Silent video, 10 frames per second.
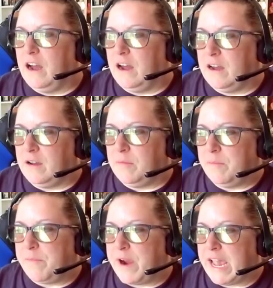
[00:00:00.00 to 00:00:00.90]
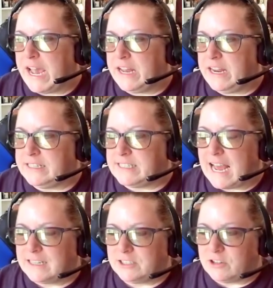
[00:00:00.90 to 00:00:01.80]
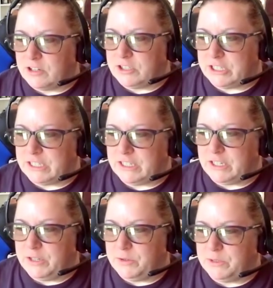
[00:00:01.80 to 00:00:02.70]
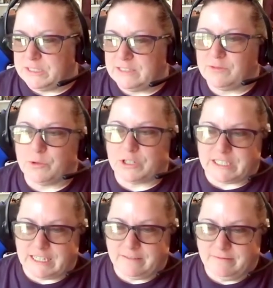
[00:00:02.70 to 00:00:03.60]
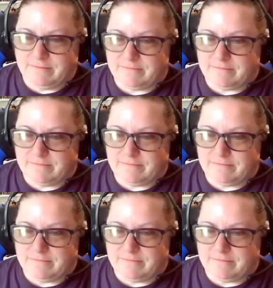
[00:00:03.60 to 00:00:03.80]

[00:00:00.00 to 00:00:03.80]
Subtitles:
I had a tax sergeant who was divorcing.